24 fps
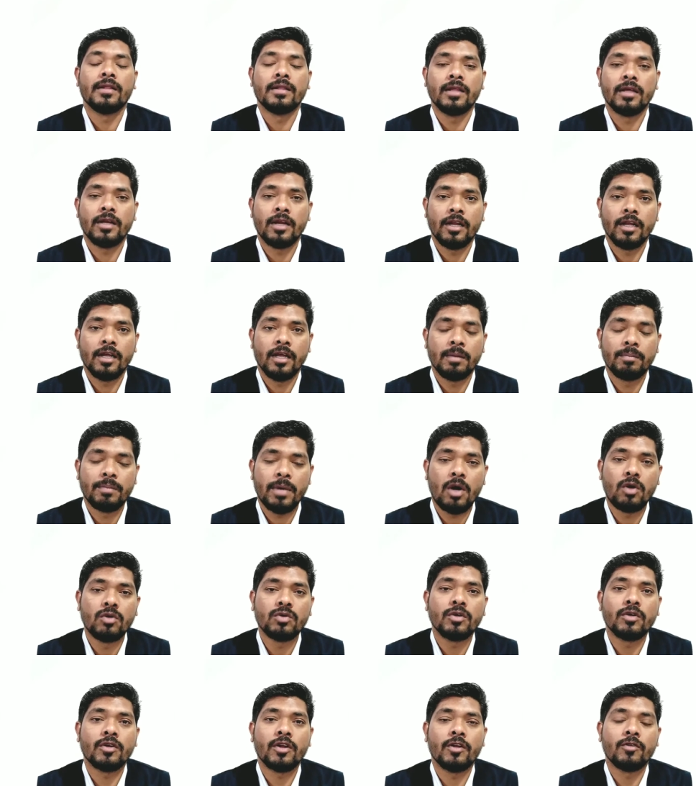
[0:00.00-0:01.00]
the
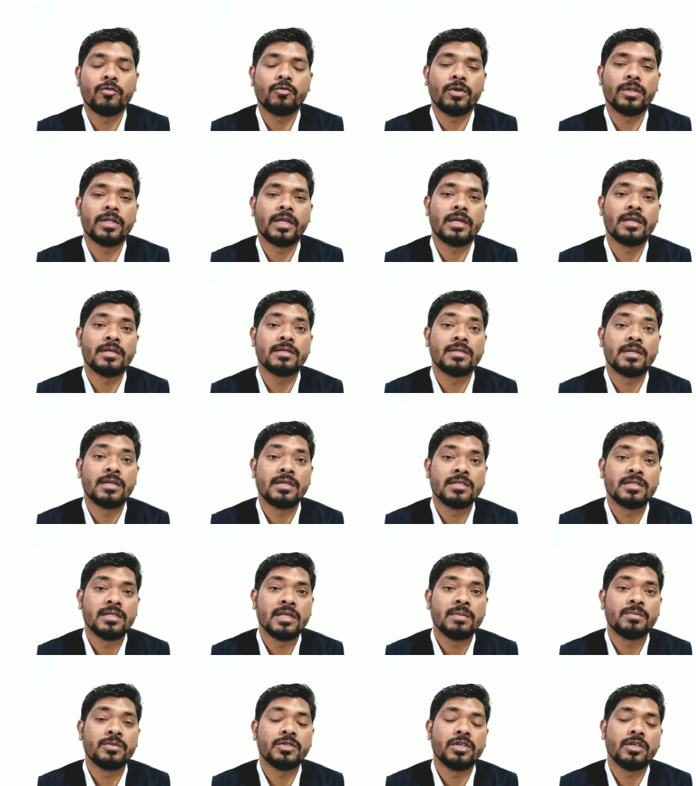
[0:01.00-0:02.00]
amount of rainfall that is
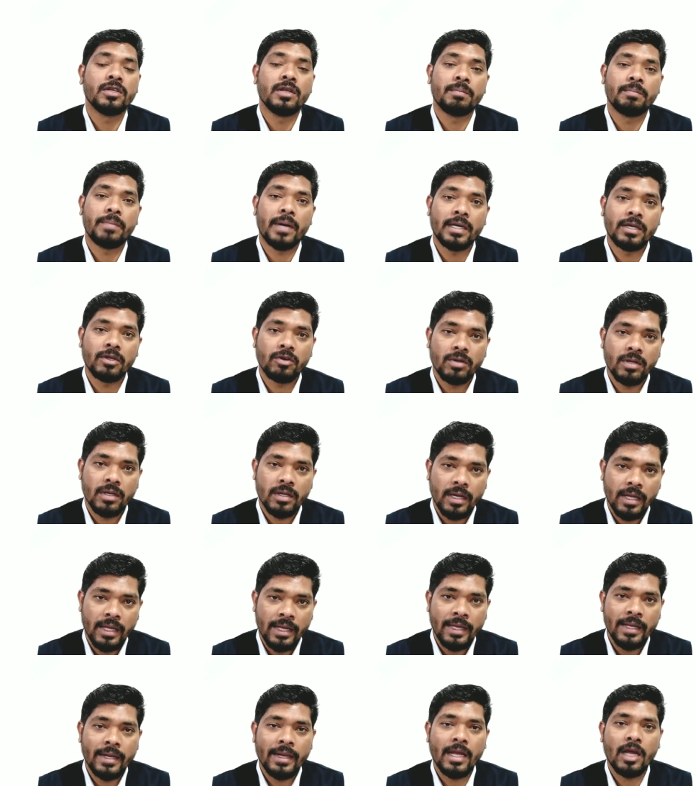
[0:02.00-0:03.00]
received in a particular
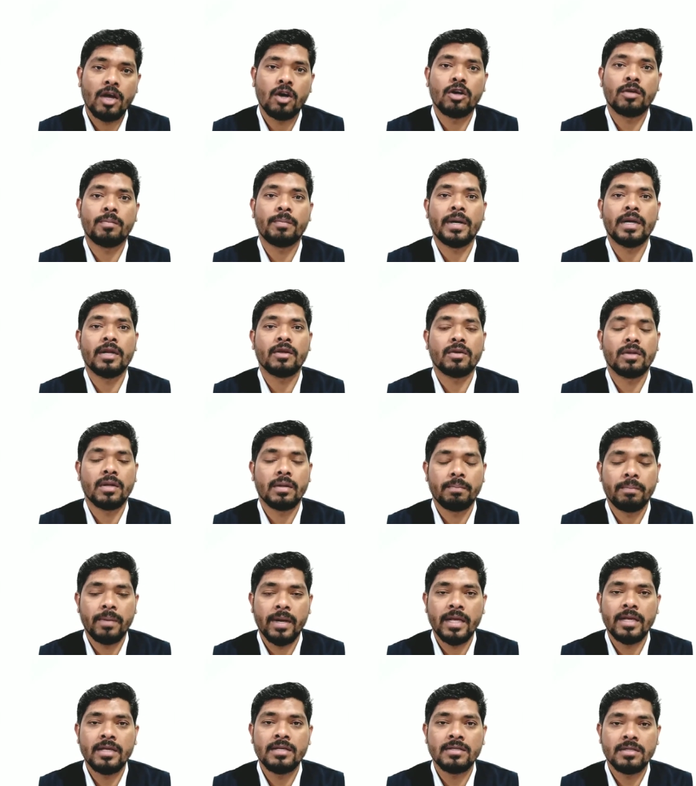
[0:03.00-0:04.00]
area or particular
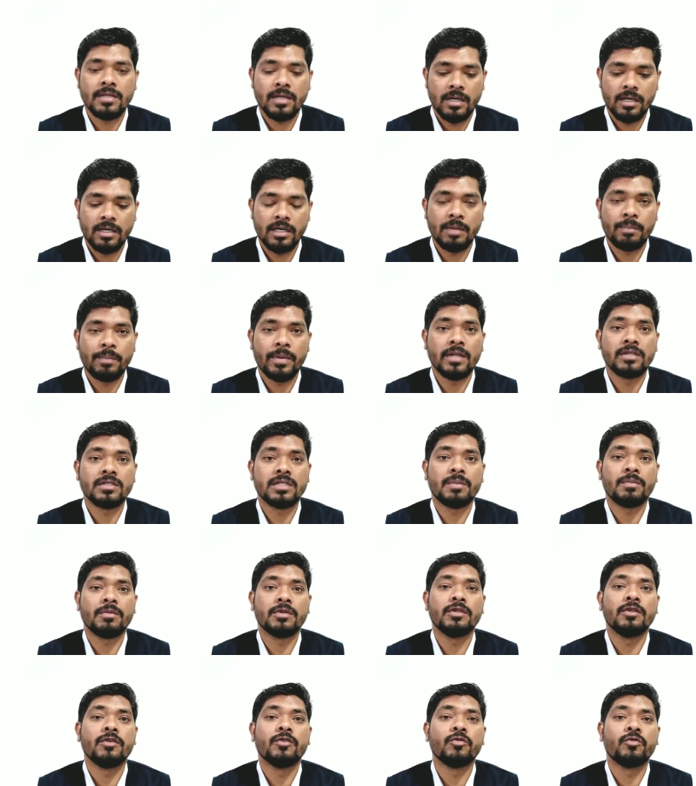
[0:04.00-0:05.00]
place depends
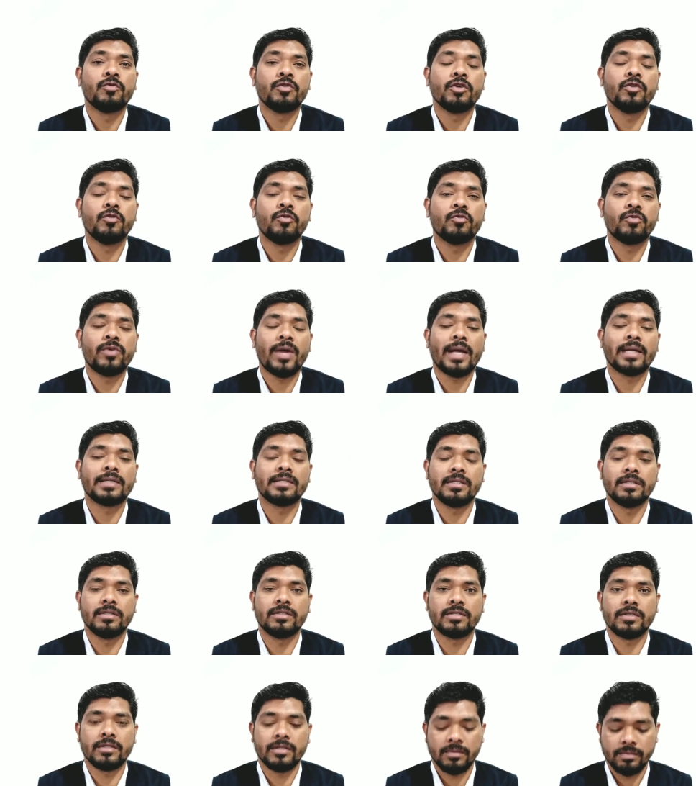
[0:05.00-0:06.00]
upon few
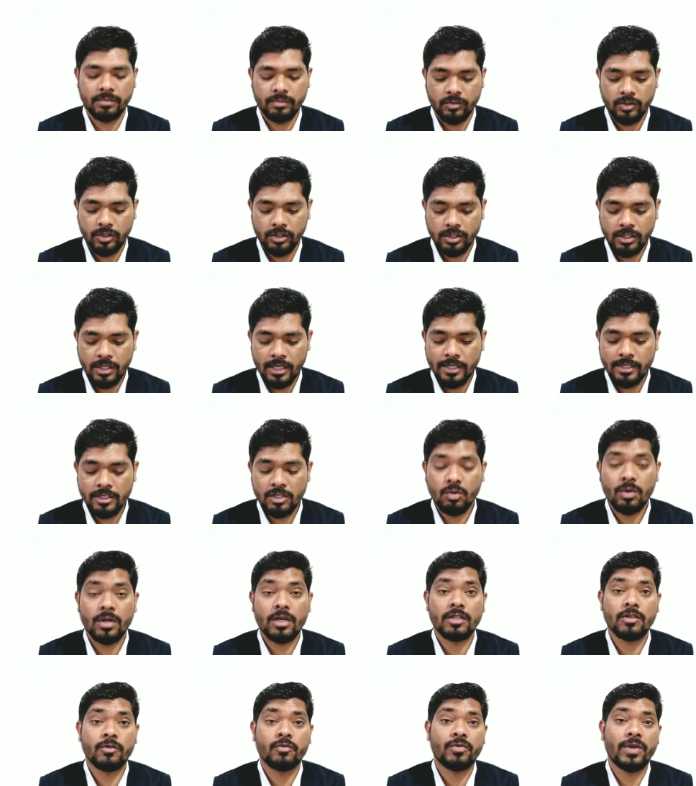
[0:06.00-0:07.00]
factors. So, let us see
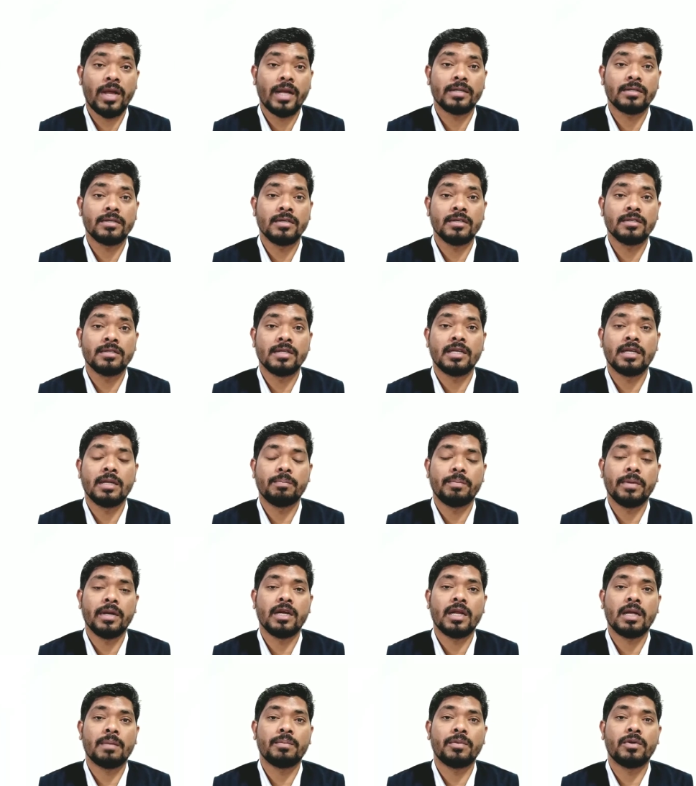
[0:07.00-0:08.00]
what are the factors that
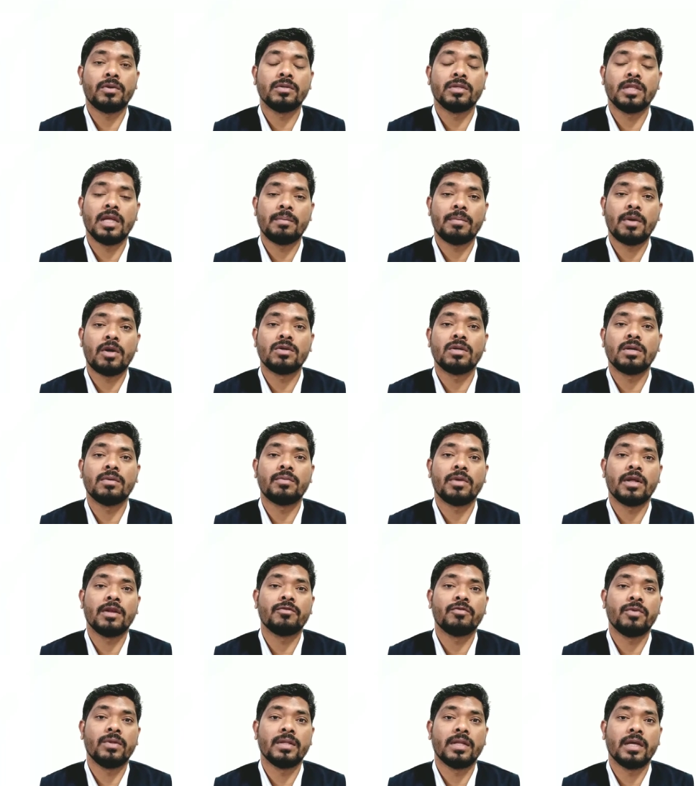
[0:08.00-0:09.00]
depend upon the amount of
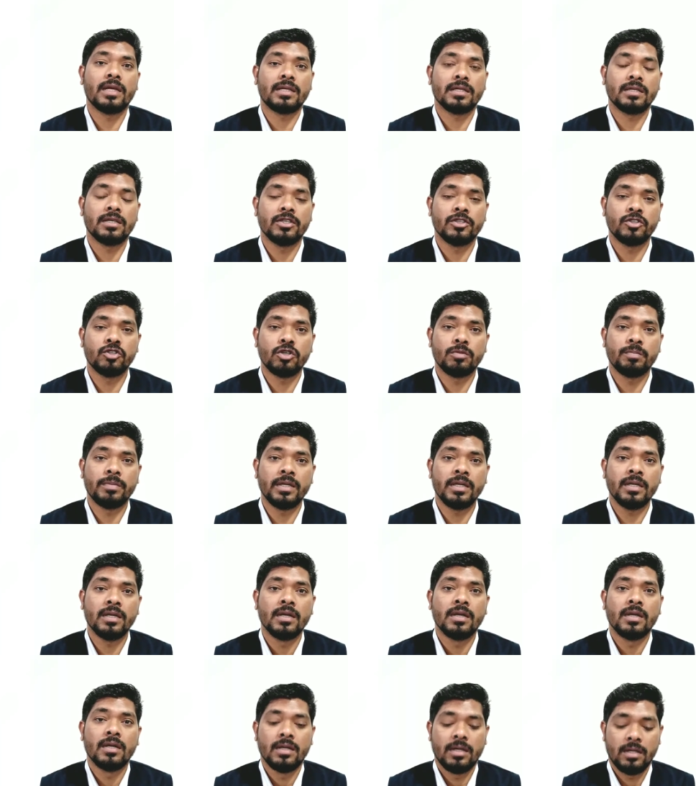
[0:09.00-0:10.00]
rainfall that should
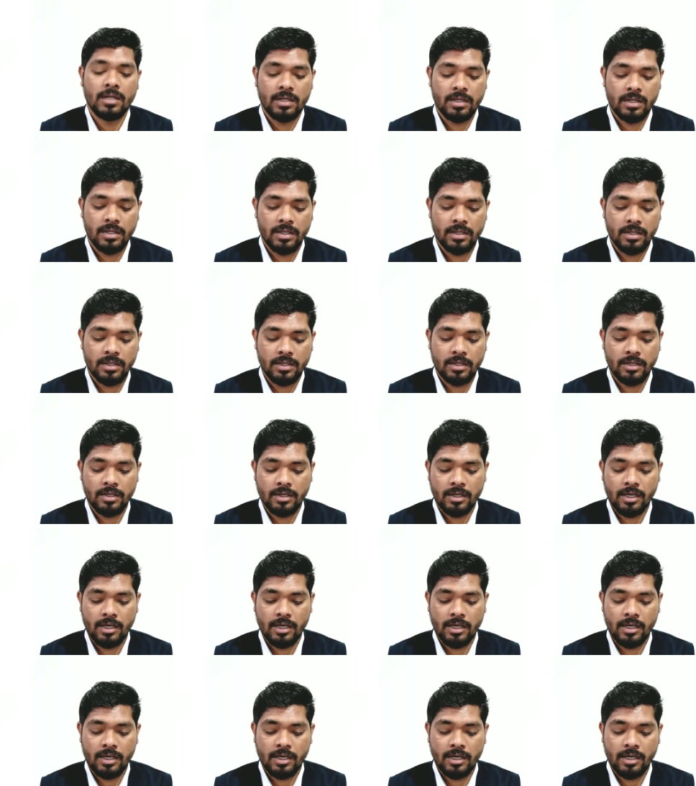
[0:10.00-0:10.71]
be uh,